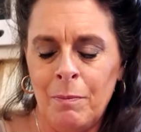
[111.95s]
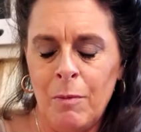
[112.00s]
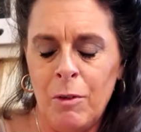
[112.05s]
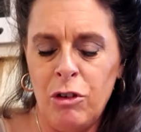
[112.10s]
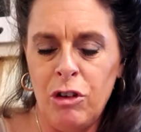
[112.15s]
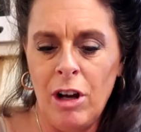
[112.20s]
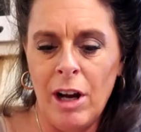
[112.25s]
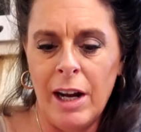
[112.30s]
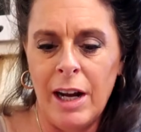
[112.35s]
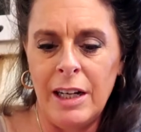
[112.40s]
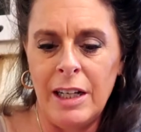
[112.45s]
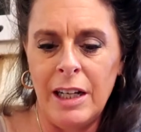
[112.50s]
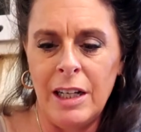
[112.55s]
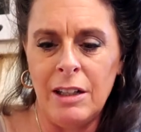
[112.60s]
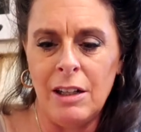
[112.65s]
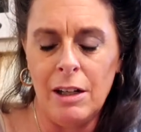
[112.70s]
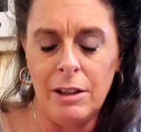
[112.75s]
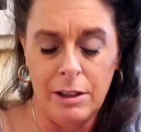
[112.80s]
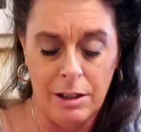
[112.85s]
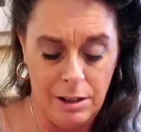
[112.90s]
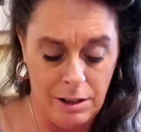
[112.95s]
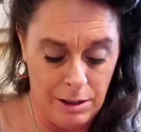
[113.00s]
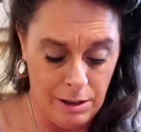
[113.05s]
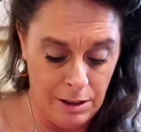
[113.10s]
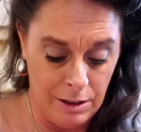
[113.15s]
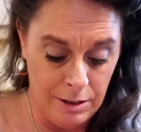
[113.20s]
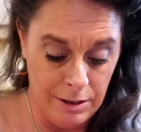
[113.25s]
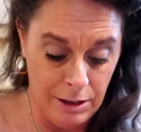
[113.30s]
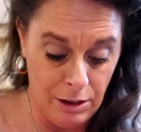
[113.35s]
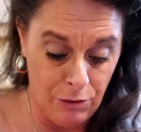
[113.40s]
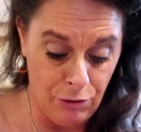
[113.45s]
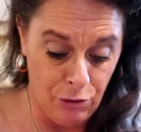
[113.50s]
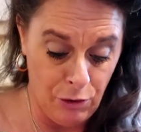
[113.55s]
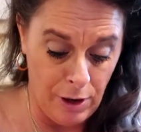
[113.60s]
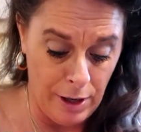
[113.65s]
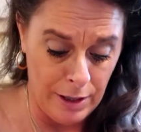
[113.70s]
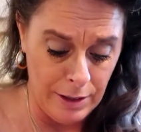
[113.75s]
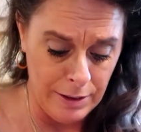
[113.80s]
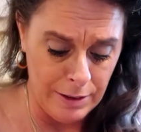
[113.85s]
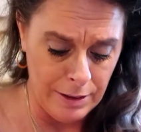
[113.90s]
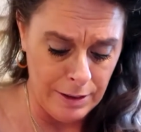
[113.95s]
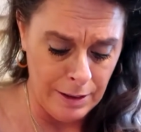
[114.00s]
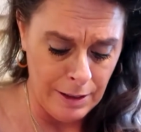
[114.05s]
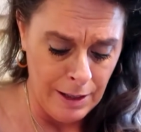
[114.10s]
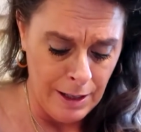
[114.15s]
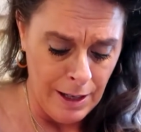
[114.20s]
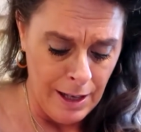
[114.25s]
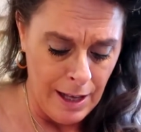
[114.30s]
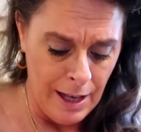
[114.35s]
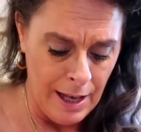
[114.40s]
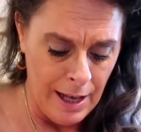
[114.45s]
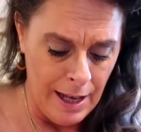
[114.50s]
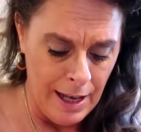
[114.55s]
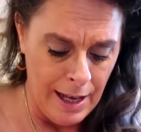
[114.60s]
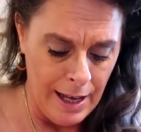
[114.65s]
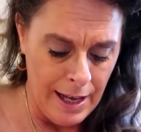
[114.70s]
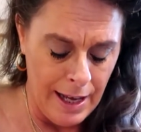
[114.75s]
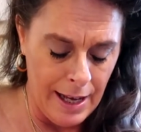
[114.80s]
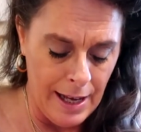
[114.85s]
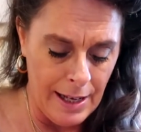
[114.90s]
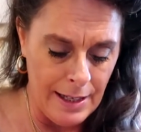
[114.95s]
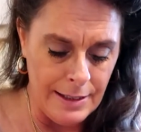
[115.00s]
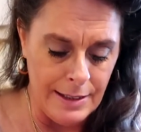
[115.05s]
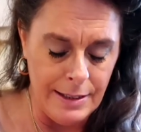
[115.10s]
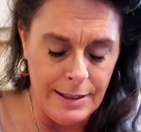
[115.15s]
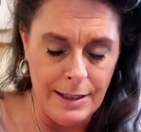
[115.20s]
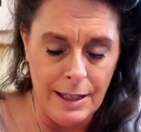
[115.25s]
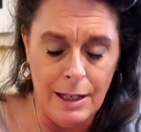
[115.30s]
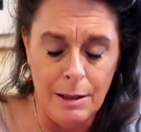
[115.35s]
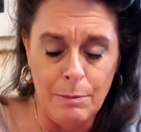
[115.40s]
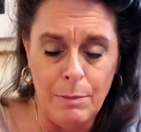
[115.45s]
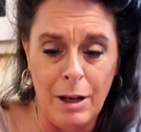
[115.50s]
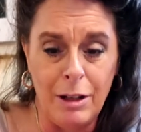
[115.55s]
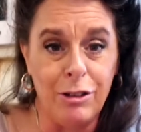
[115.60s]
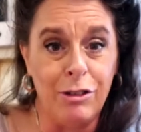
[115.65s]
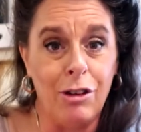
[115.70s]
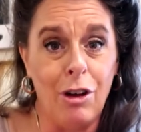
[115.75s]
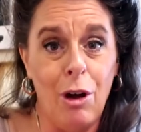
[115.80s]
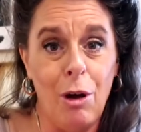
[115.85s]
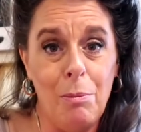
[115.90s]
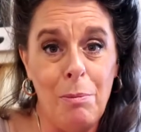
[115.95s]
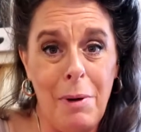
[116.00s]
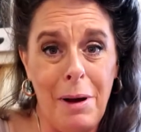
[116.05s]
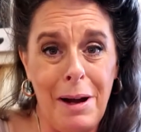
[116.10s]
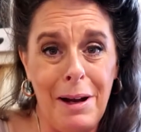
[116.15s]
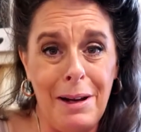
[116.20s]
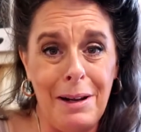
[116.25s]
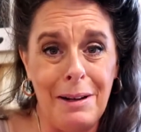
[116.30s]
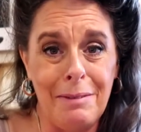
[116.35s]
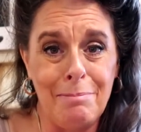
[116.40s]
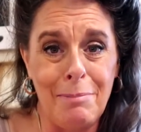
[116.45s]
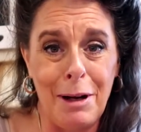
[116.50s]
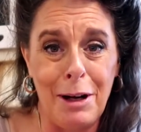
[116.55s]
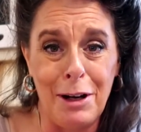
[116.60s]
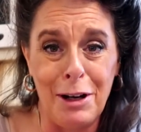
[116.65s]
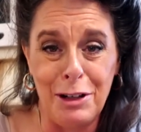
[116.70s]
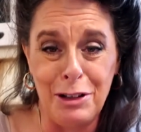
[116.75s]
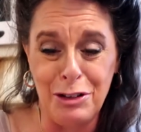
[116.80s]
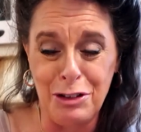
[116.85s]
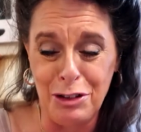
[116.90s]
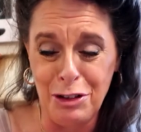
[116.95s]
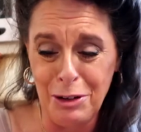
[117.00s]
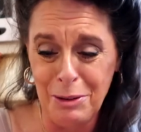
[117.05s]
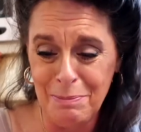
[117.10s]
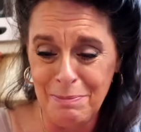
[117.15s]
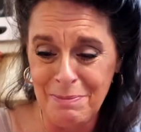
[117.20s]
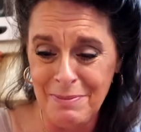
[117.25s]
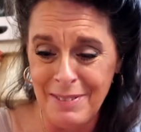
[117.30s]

checking in on a dear friend, and I saw my hunter,